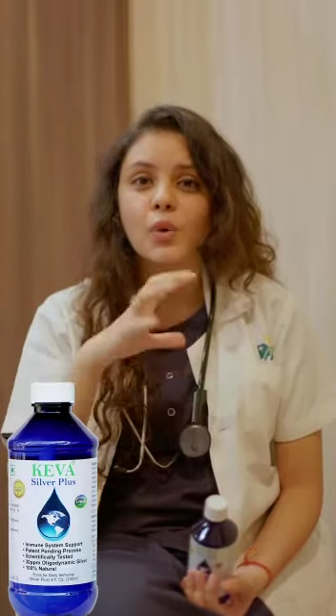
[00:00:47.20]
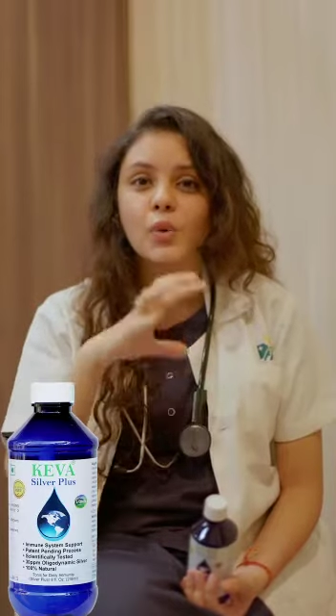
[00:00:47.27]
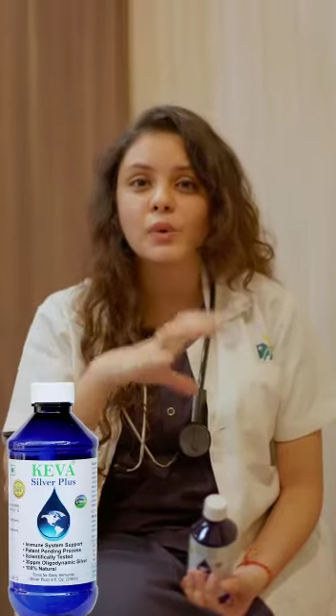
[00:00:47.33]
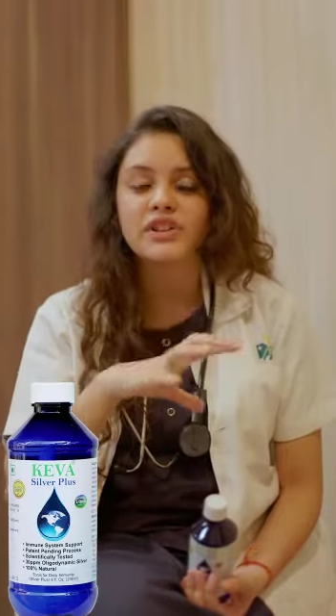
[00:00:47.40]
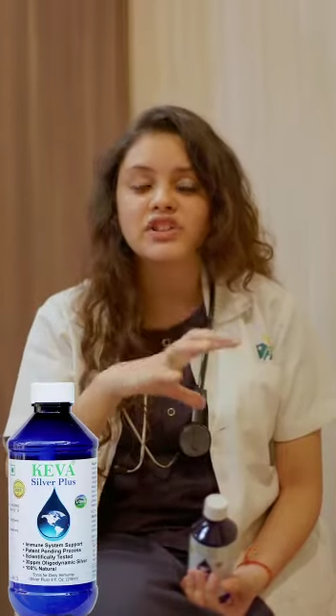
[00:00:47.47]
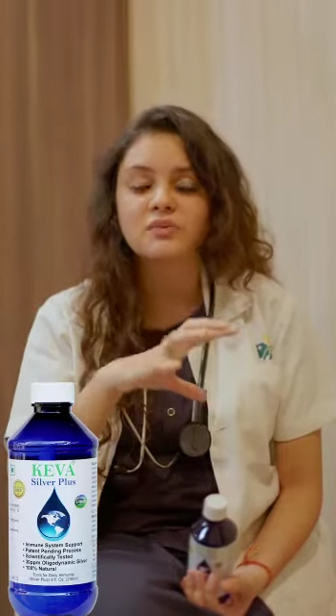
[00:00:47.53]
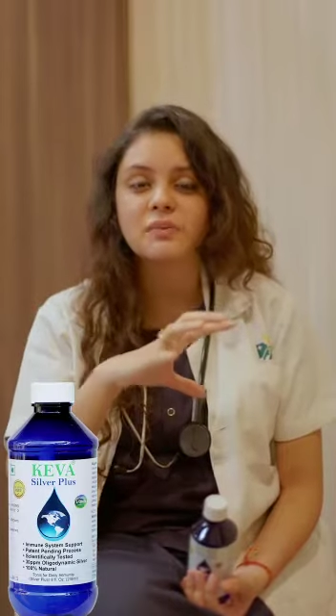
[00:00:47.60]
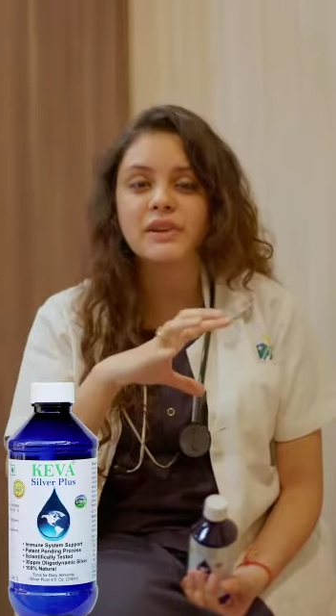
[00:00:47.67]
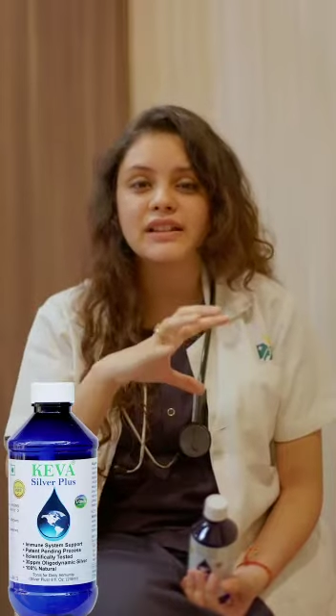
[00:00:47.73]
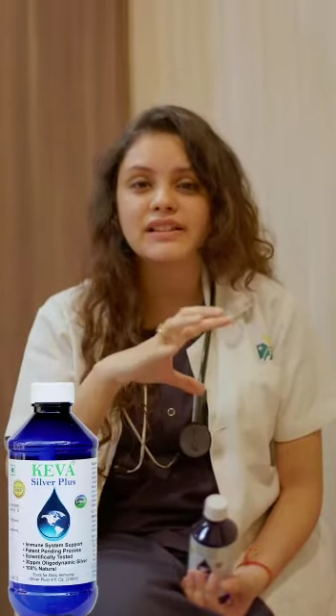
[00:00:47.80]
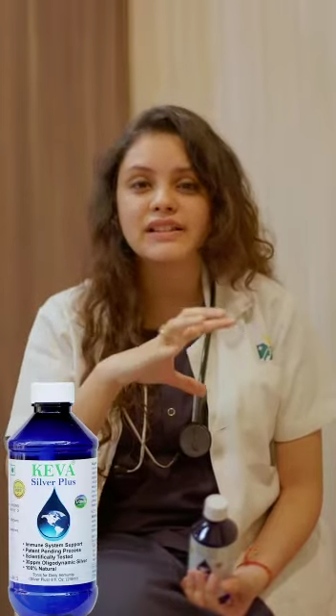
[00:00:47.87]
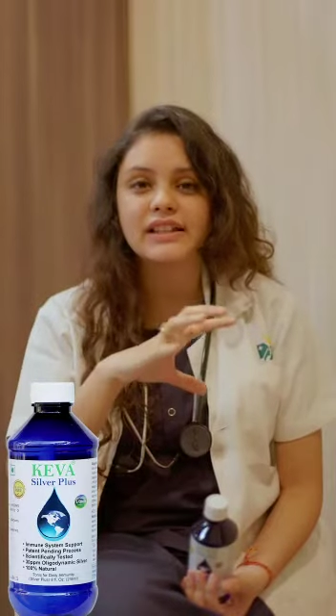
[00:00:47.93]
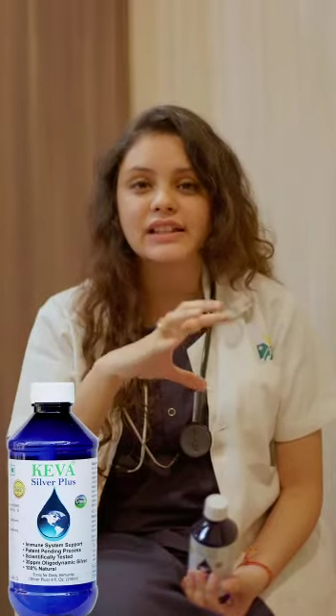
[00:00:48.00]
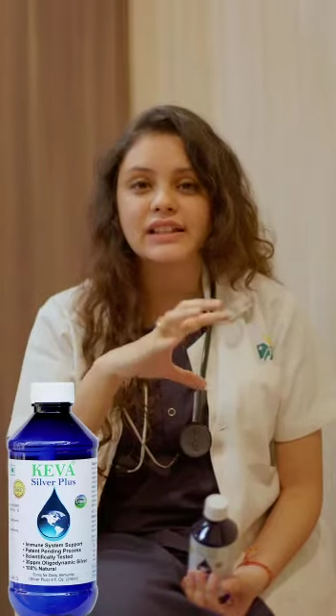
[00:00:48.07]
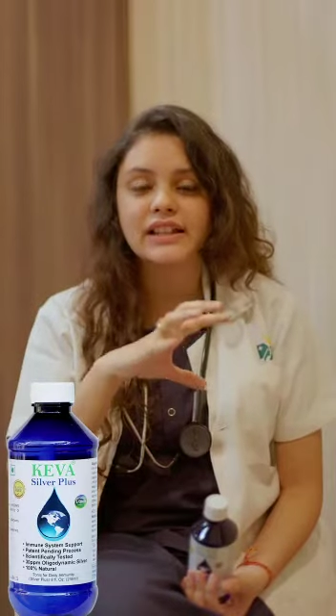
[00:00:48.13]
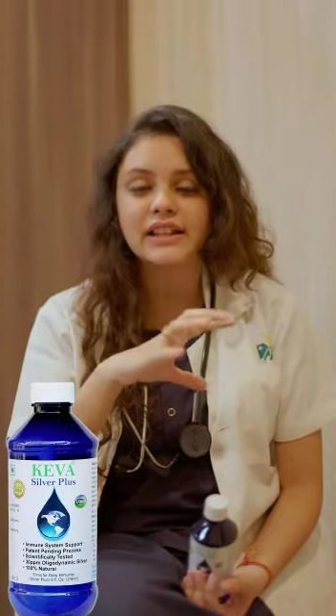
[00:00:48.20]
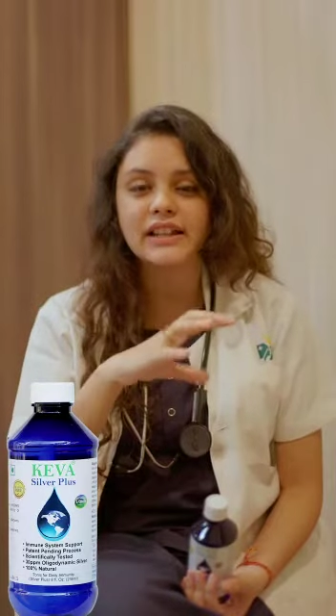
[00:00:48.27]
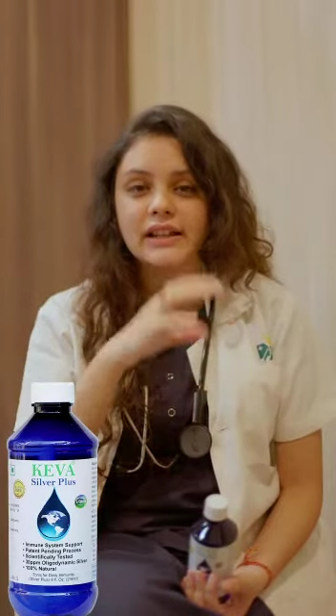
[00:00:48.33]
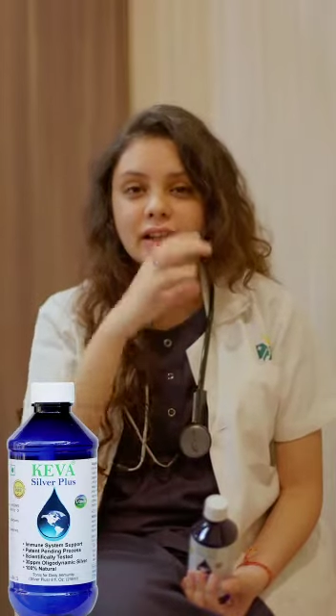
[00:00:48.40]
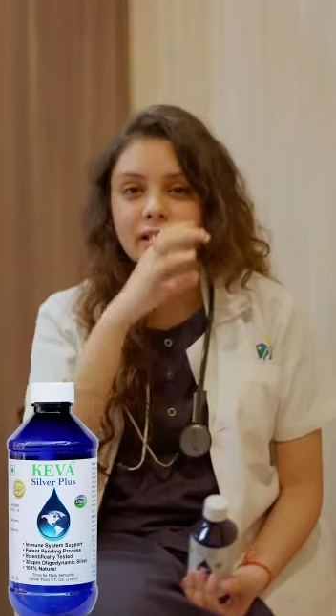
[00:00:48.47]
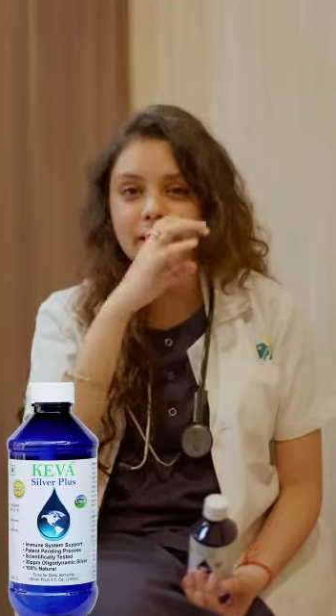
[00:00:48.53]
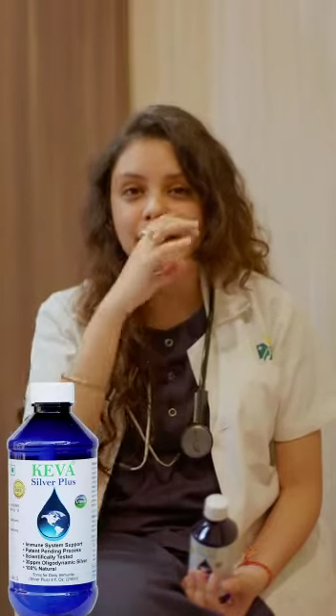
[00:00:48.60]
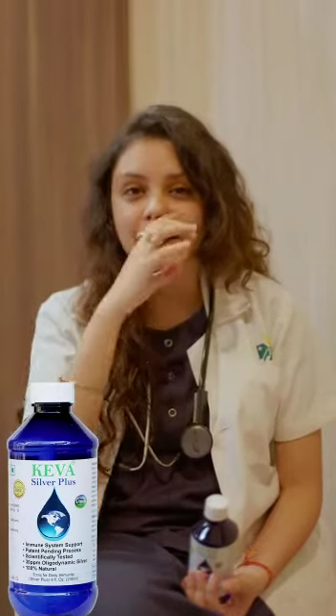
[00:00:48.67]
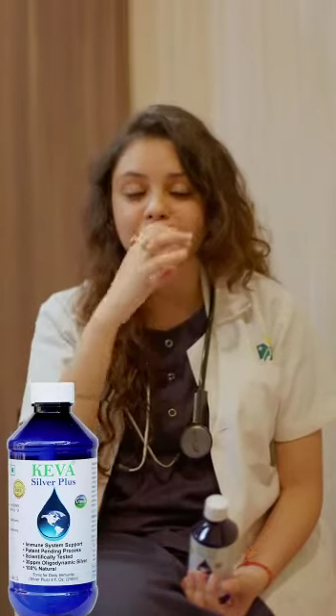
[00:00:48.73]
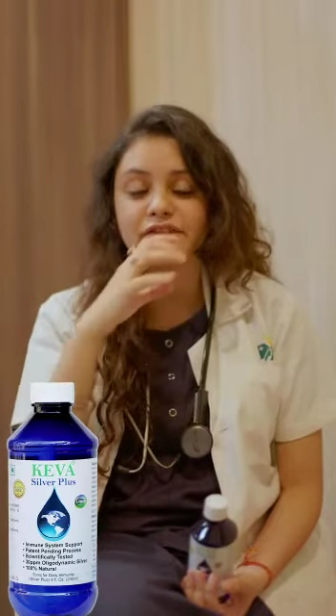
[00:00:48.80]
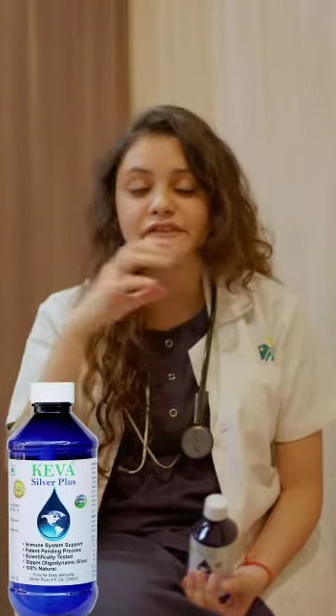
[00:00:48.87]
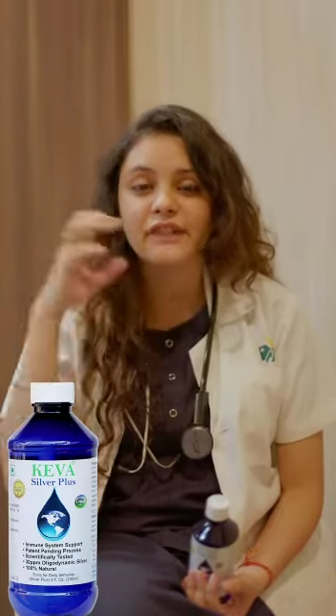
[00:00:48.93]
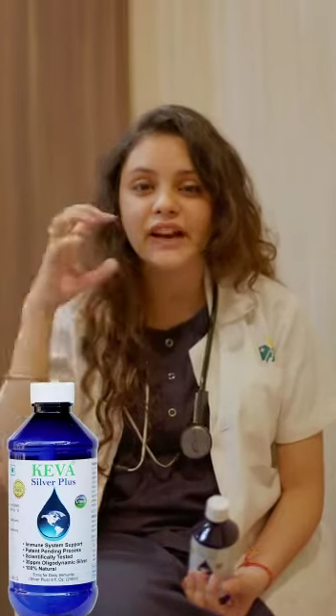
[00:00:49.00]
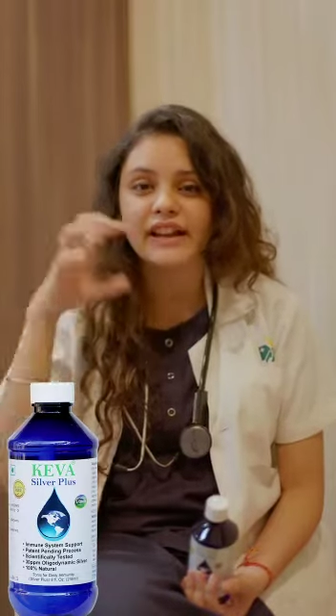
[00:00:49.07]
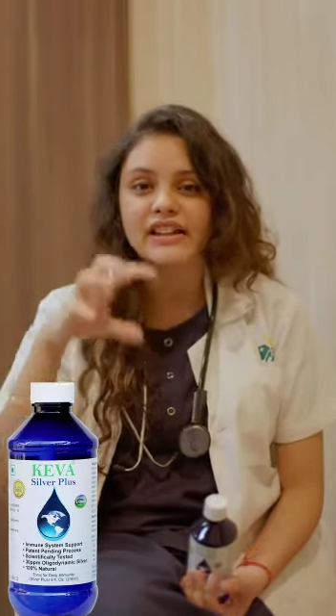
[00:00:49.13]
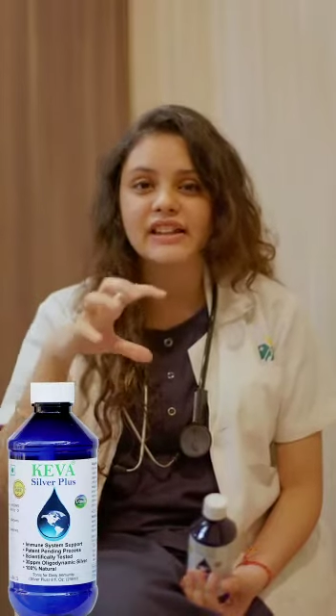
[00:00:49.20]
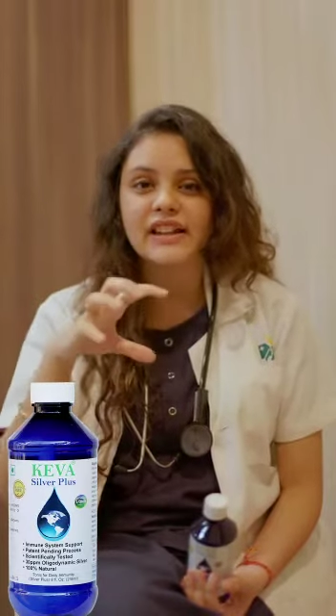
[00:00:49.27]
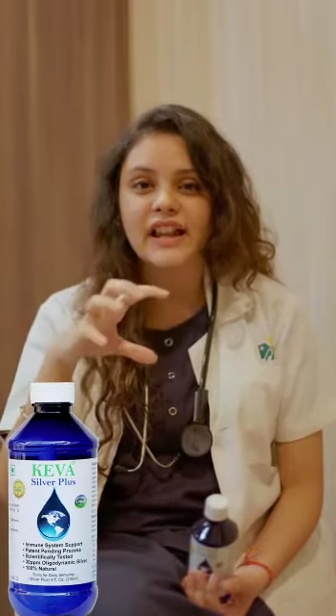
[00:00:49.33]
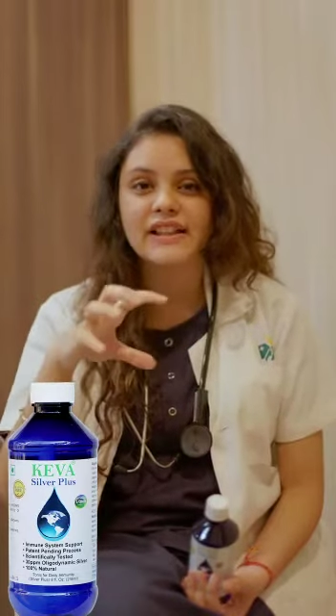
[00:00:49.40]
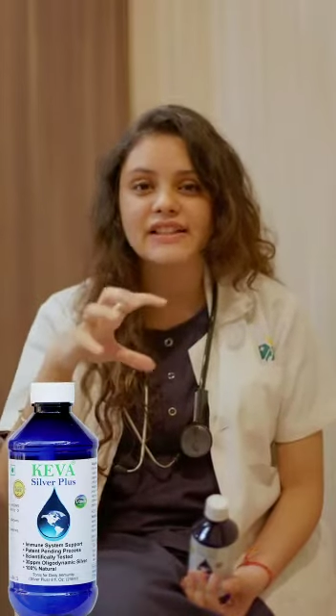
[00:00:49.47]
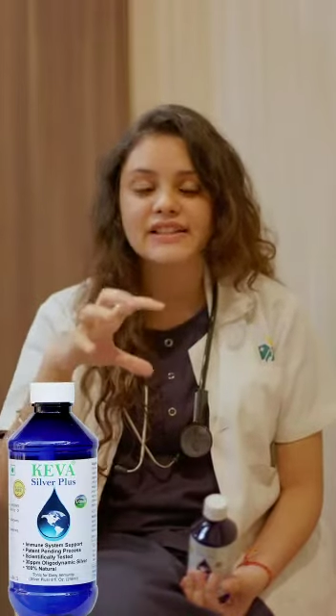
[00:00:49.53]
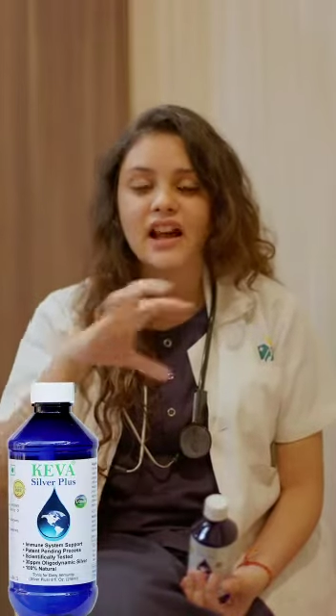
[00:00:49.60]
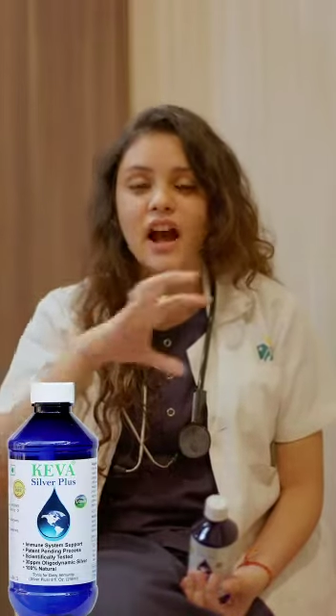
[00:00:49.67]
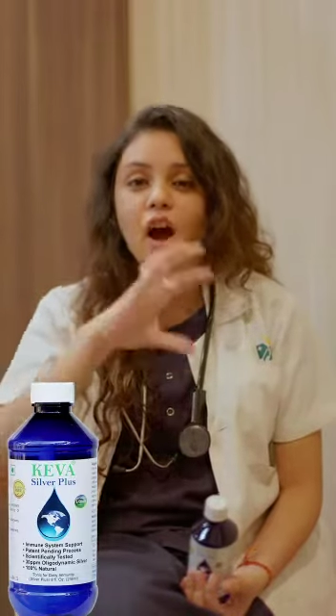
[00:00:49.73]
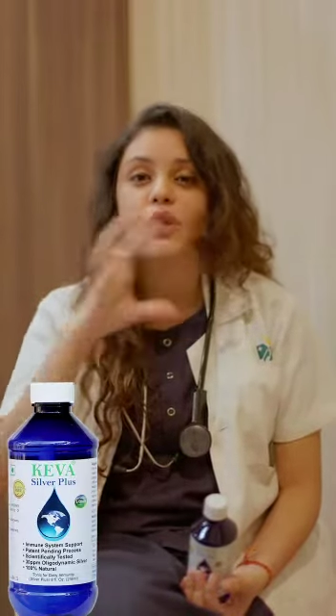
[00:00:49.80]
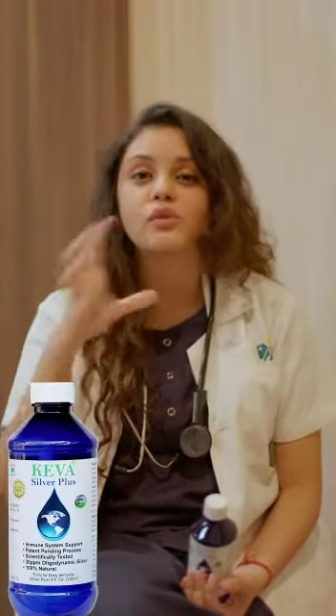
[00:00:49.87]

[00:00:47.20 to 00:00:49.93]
which basically they fight against the